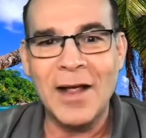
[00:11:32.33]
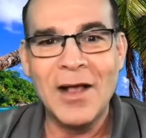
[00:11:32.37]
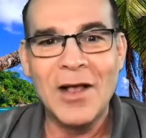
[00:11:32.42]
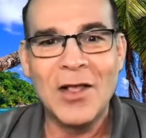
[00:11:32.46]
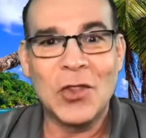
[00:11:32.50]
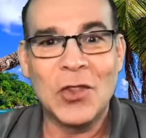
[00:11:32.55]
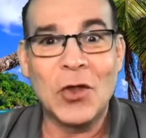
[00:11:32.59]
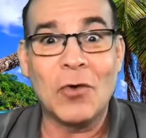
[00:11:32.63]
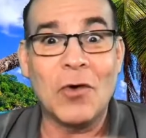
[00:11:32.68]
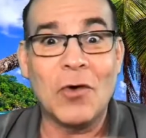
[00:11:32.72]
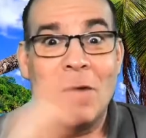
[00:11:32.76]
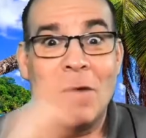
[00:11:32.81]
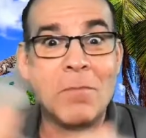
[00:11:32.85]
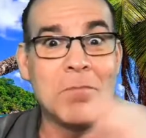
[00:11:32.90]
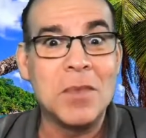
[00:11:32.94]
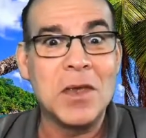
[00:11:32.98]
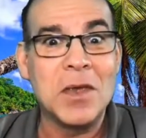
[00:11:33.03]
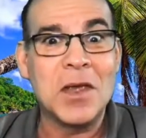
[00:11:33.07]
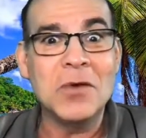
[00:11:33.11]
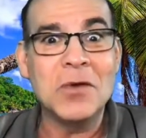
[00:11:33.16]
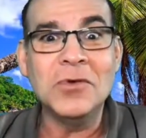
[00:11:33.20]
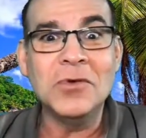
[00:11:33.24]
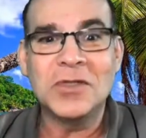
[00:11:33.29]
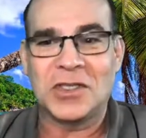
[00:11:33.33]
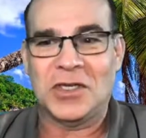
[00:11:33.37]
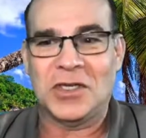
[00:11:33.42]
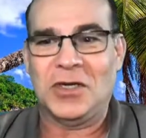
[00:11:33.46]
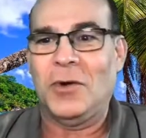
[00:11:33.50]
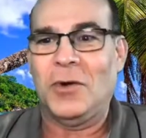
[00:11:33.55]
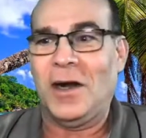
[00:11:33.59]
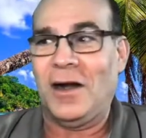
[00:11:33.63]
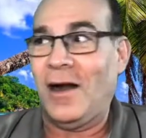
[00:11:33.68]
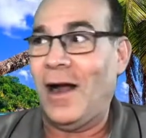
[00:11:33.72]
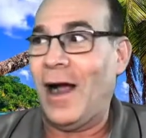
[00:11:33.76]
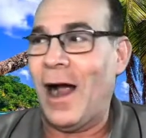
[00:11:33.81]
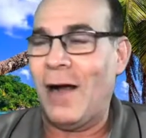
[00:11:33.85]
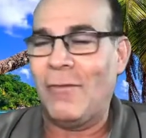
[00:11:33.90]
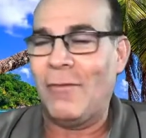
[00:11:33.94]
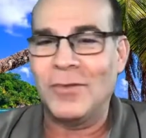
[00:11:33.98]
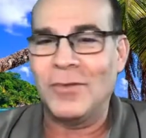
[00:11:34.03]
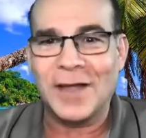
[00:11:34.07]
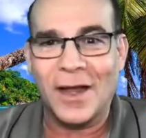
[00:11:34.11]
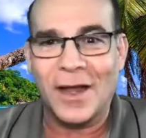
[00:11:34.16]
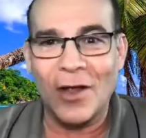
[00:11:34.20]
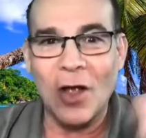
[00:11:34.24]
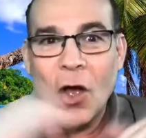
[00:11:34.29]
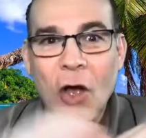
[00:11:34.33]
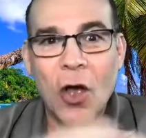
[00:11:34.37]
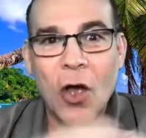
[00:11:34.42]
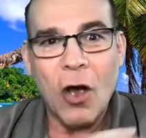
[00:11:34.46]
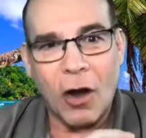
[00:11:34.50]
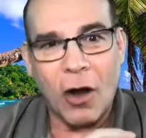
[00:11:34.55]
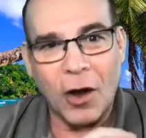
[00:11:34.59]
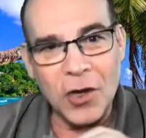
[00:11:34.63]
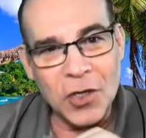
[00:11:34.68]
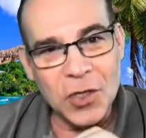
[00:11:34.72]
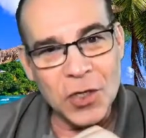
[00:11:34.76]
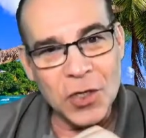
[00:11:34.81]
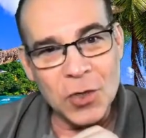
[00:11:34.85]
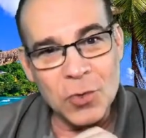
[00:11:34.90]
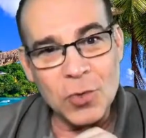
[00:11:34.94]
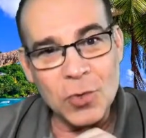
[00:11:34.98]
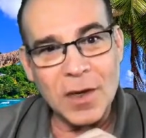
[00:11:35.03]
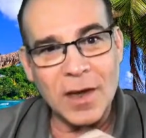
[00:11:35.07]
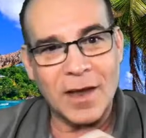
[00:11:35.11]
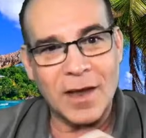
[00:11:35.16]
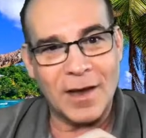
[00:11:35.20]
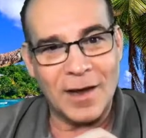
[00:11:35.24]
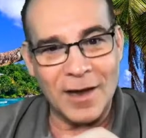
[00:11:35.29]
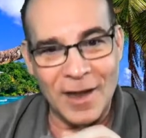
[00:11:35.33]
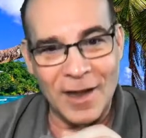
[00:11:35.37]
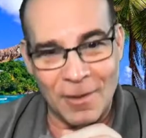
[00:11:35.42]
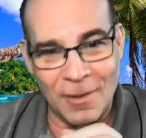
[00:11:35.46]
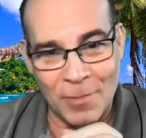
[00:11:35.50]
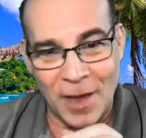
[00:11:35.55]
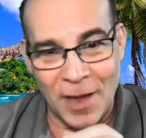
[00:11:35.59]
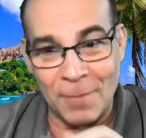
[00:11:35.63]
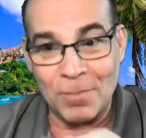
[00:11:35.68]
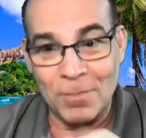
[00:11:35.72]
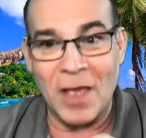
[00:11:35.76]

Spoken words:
They're immune to it. I'm like, are you kidding me?